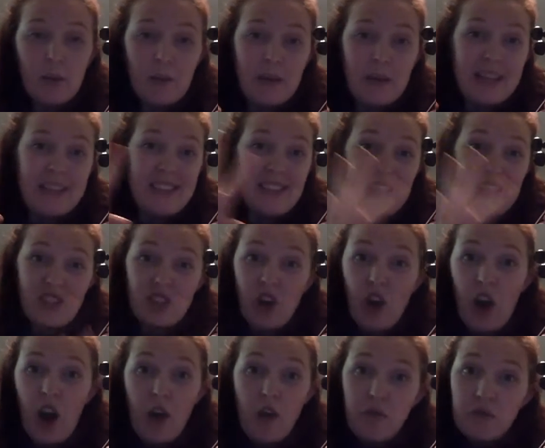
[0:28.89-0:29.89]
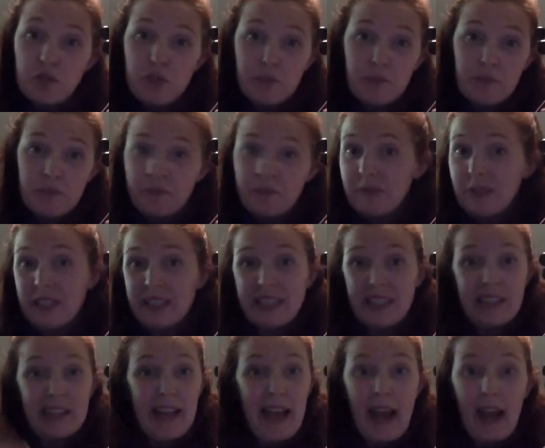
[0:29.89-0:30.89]
Is it soft? Is
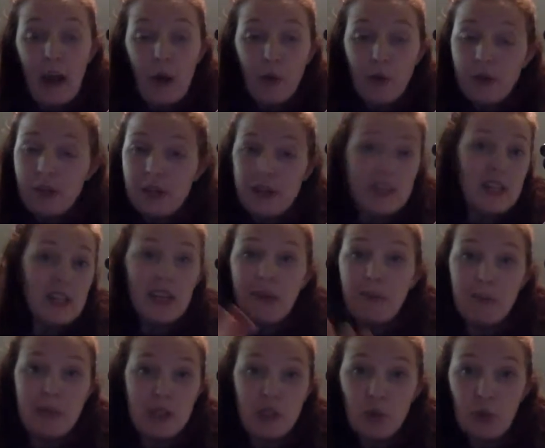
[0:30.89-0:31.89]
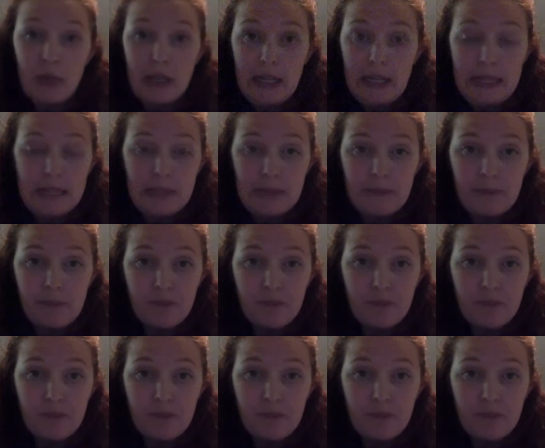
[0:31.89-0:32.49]
it loud? Is it in between?